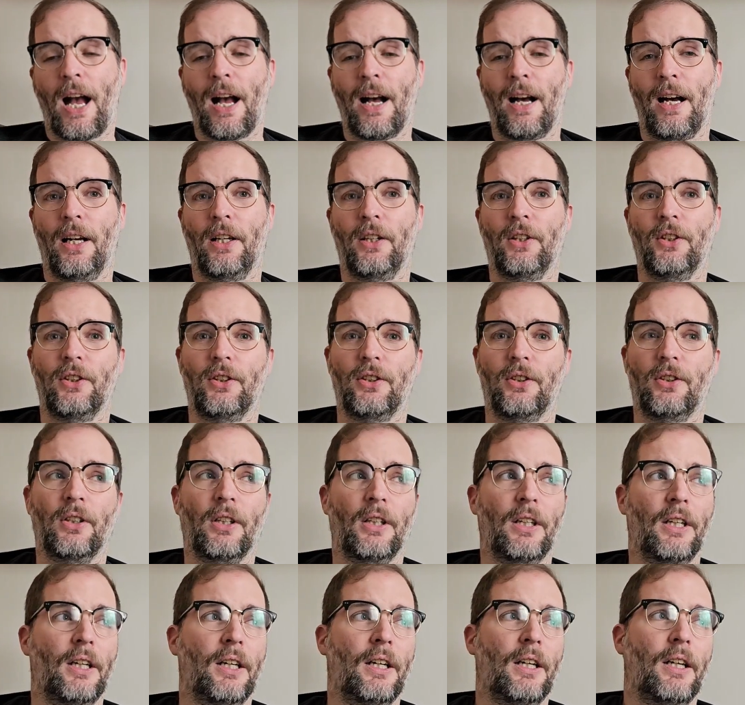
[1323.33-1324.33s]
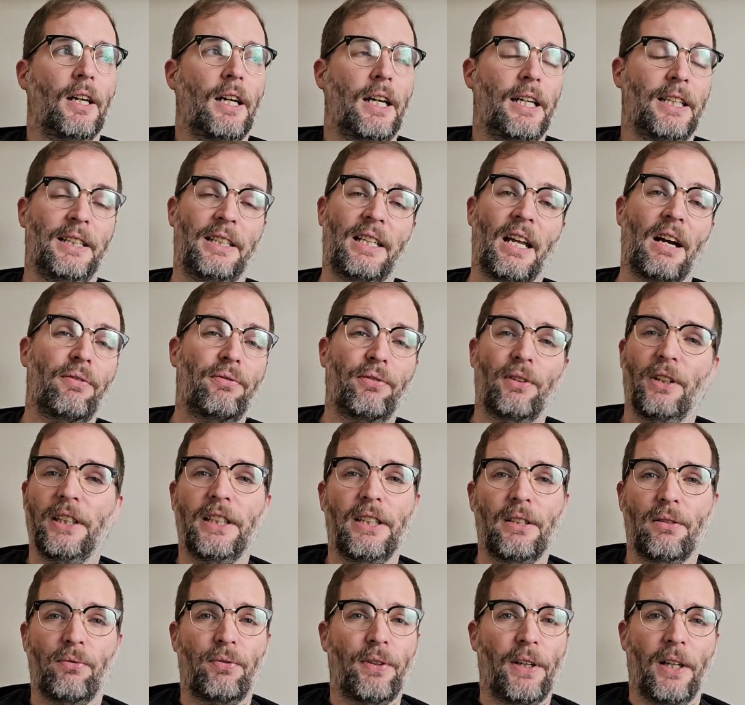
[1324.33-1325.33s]
and it definitely
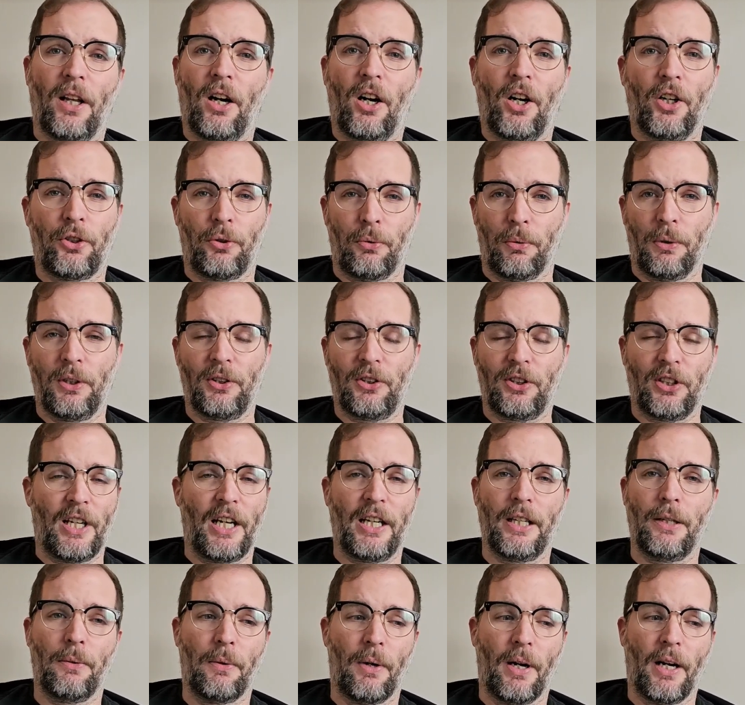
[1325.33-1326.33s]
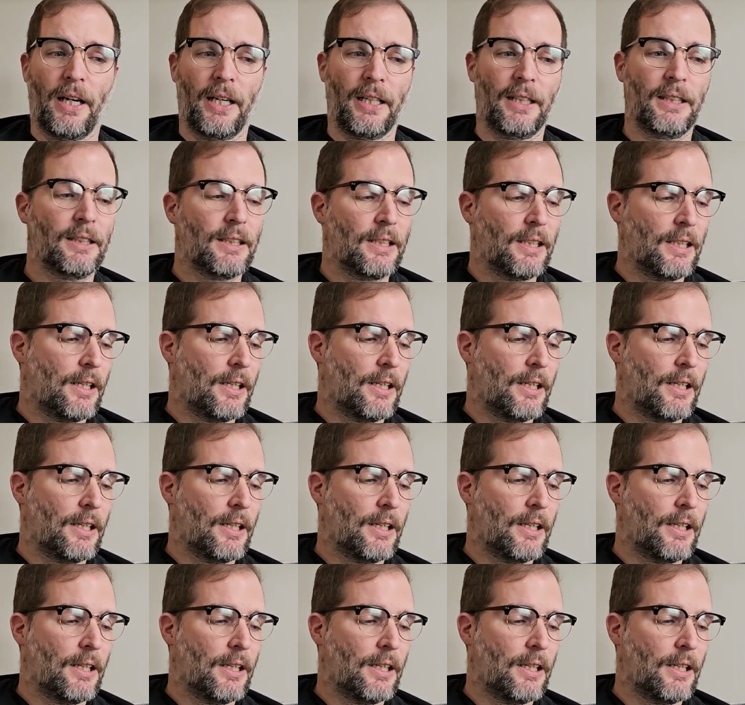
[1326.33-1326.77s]
didn't feel arduous in any way.